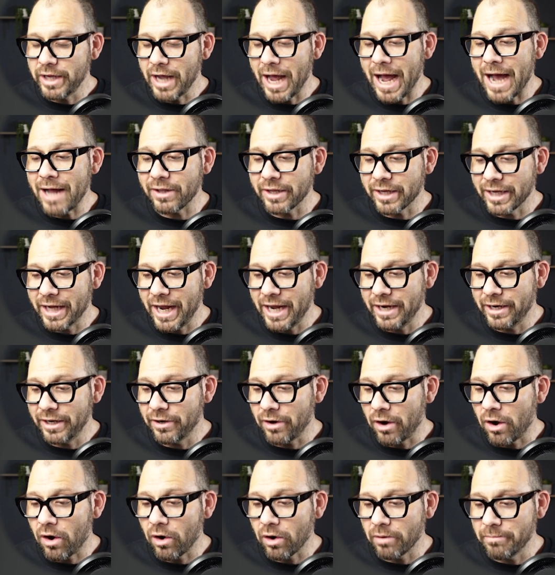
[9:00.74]
allocated
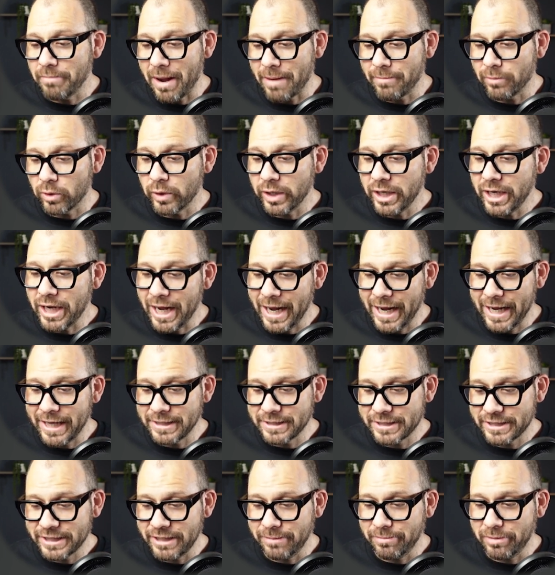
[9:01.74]
our memory
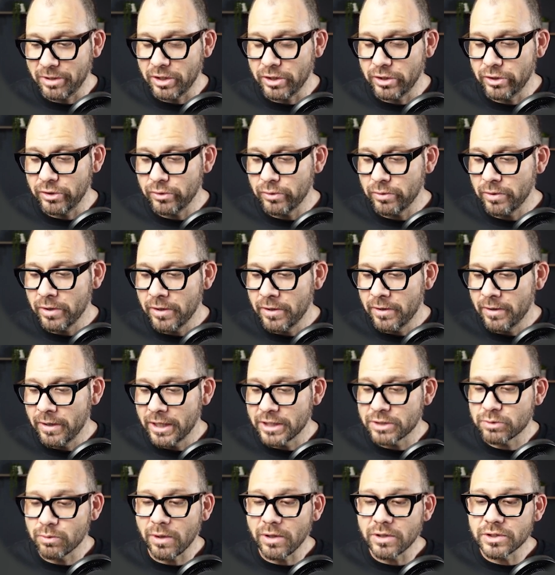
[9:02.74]
and CPU,
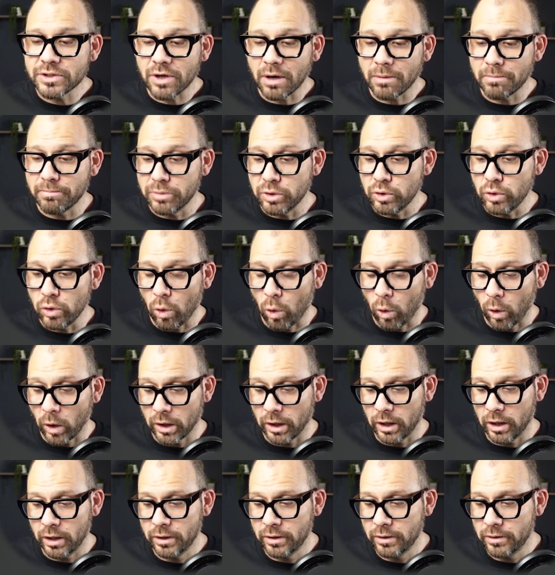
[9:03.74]
as well as our boot
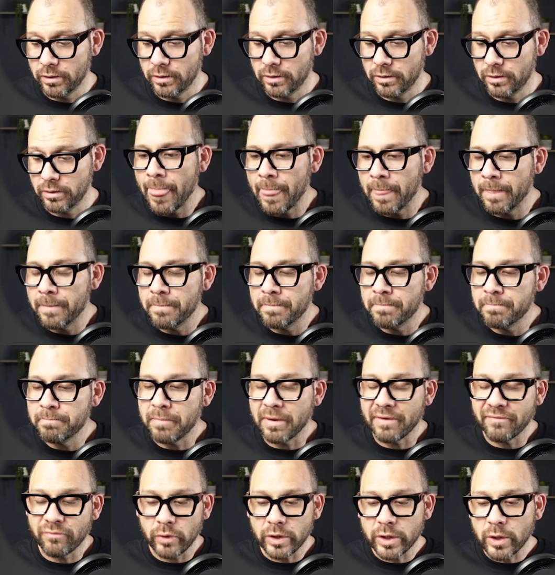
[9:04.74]
order.
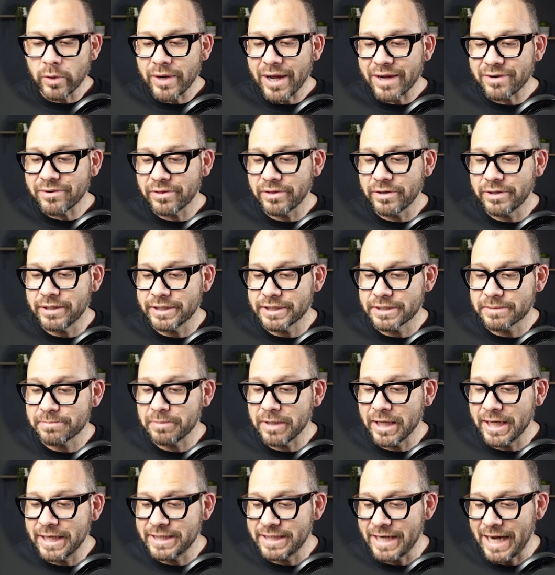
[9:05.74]
But if we go down to the
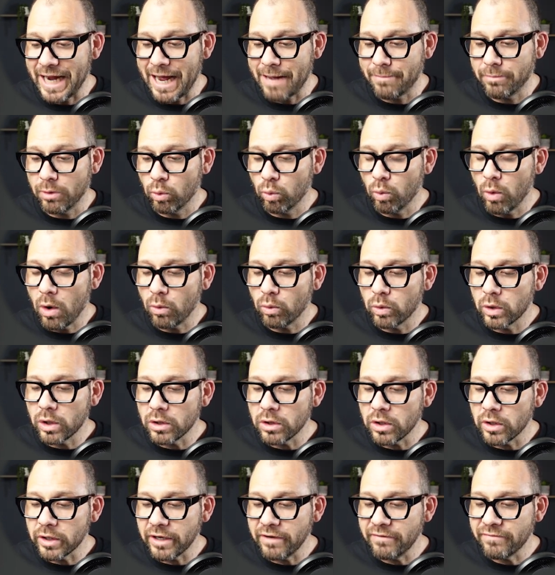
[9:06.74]
display tab, what we're
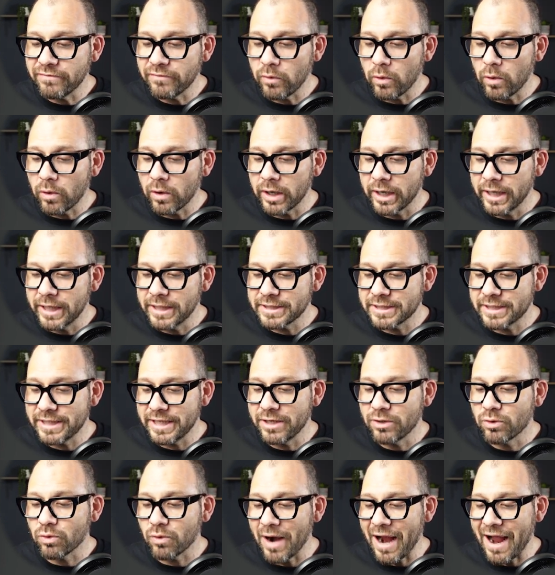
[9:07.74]
looking for is the
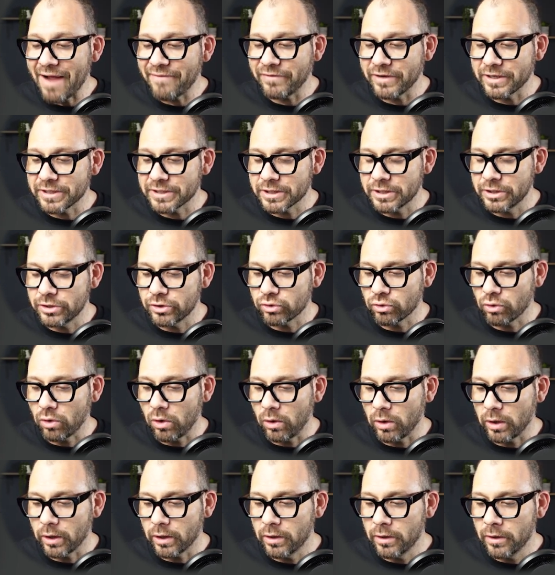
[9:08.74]
graphics
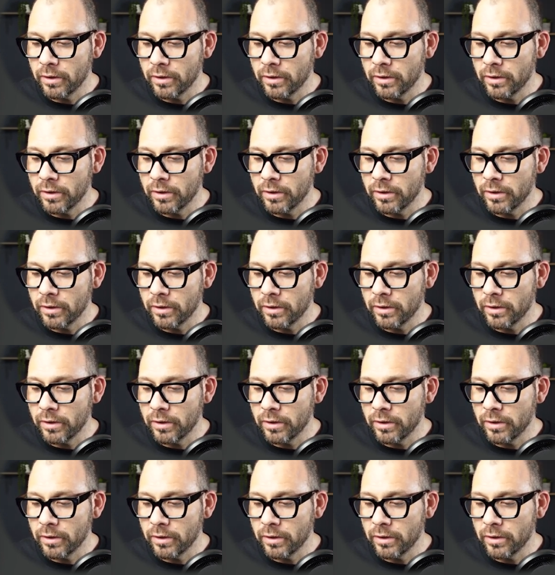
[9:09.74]
controller.